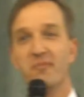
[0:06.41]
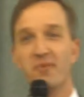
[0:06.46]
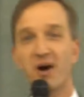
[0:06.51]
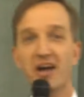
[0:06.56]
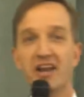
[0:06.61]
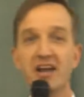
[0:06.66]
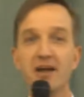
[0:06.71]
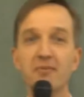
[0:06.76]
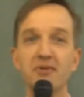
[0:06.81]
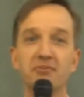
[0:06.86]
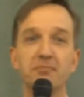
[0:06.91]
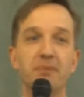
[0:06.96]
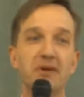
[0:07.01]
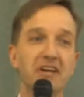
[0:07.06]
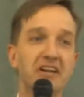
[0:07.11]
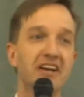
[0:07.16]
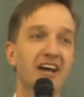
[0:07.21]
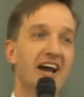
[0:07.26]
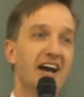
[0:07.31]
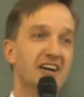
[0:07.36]
My name is
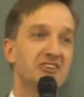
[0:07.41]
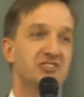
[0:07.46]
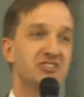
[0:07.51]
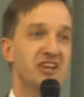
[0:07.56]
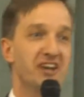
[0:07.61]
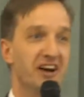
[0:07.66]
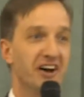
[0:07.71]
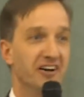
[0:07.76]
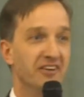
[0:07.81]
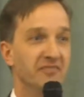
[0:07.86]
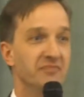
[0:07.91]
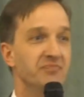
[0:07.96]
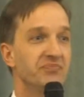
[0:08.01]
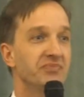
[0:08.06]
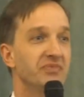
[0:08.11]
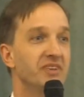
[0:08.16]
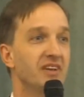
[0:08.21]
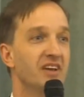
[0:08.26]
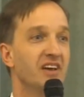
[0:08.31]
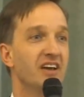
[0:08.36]
Pete Ashdown,
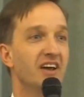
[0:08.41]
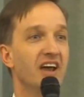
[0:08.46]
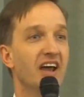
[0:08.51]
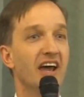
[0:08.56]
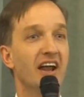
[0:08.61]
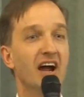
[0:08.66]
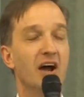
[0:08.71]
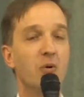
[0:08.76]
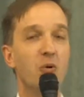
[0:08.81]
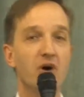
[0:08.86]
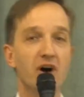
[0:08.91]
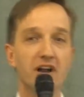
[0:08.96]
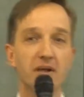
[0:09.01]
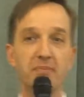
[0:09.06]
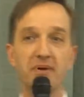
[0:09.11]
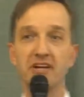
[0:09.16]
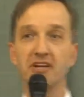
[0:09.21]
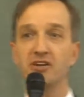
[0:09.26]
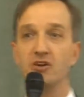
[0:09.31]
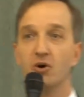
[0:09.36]
and I want
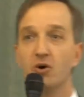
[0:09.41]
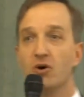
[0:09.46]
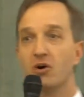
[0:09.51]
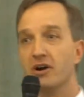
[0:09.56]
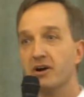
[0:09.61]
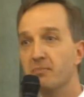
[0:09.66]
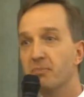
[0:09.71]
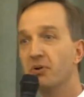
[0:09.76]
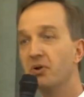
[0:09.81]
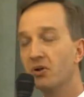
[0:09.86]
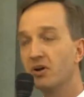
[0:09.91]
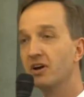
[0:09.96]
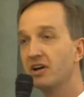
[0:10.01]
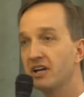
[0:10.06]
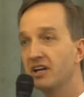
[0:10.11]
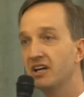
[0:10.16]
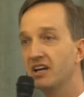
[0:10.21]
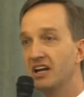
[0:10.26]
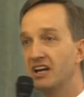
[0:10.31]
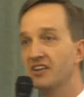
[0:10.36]
to be your
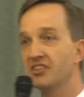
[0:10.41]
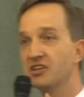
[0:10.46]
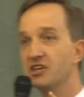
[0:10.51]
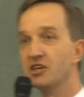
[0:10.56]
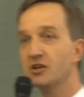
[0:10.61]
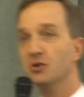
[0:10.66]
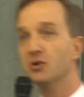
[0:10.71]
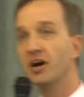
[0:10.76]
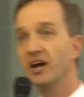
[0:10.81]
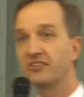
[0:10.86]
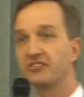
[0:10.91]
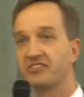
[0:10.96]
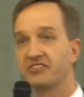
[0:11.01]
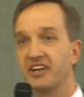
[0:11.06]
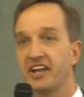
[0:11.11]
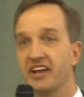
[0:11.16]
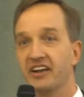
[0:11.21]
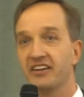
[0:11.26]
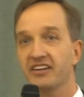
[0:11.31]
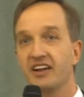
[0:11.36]
employee in the U.S.
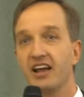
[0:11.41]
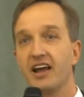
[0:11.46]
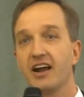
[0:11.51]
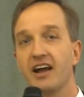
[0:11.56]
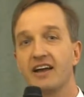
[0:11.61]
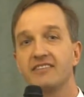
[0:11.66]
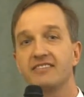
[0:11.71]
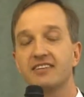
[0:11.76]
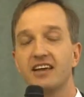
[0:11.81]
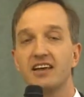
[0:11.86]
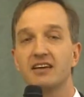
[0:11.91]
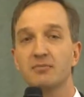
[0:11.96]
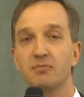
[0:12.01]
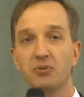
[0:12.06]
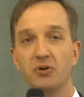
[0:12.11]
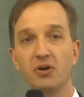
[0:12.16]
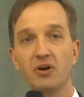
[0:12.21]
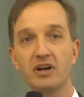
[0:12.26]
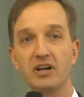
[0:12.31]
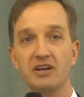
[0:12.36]
Senate. And I say
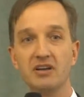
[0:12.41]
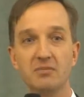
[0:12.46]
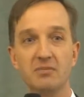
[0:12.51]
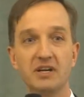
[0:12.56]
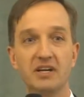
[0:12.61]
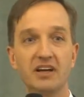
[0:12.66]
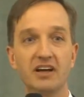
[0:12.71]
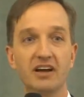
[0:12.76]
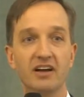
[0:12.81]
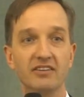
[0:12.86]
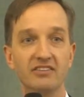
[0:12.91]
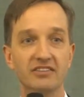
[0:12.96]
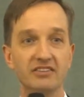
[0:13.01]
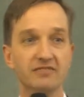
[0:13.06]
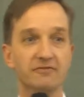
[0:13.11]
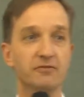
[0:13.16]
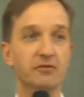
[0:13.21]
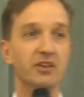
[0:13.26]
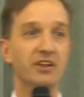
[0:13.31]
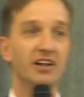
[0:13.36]
employee because
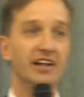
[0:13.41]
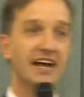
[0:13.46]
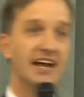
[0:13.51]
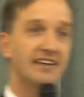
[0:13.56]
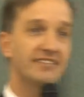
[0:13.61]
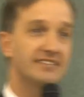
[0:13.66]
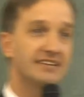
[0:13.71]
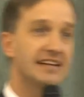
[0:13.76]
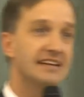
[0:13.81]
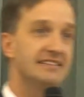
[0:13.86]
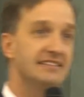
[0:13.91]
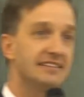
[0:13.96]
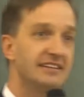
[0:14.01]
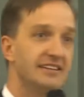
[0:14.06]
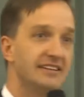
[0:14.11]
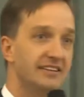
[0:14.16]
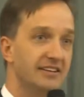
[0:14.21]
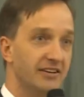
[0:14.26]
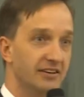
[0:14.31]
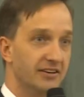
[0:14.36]
for the last
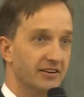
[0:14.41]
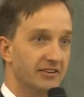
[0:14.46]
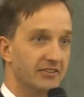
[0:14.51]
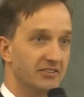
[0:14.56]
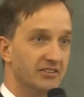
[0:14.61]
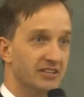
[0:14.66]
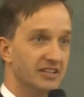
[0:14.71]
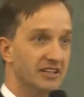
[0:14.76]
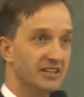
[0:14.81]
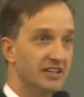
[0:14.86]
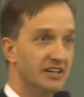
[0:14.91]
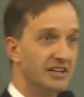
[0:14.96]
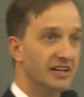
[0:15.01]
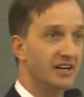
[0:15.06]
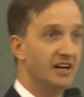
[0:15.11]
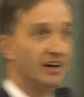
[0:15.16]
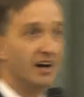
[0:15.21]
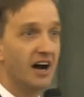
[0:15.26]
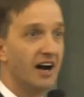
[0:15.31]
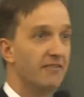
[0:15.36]
18 years,
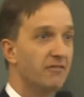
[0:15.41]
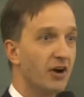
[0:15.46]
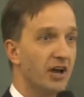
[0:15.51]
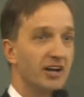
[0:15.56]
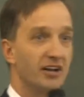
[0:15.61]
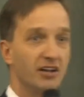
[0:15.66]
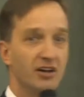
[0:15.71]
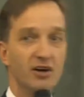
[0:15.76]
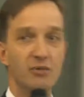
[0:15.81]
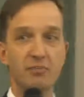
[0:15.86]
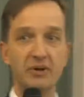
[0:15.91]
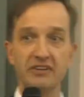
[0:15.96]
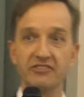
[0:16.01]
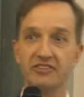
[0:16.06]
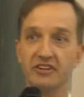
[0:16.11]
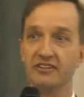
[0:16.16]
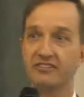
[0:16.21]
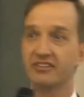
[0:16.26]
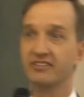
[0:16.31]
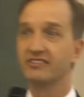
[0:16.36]
I've run a little
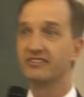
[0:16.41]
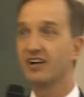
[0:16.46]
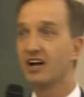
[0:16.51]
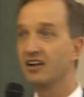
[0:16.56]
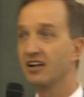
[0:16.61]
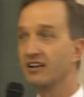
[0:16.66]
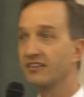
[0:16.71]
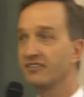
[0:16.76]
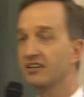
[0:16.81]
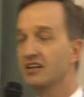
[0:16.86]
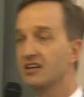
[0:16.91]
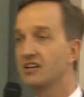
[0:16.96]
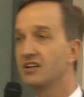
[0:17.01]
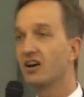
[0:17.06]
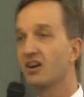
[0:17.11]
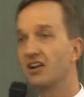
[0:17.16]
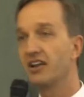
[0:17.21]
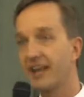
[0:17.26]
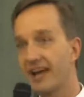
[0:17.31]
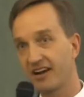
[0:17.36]
business in Salt Lake City
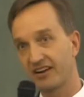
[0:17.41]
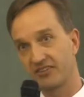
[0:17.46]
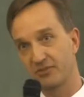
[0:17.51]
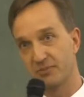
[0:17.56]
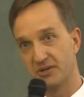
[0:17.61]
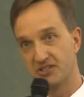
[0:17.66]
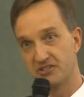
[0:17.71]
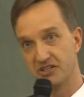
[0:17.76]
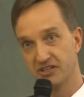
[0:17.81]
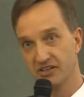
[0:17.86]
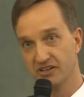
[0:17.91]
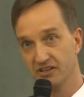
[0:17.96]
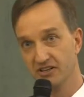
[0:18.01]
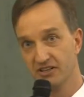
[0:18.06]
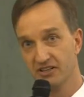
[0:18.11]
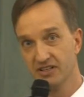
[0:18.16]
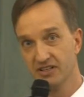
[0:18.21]
called X Mission.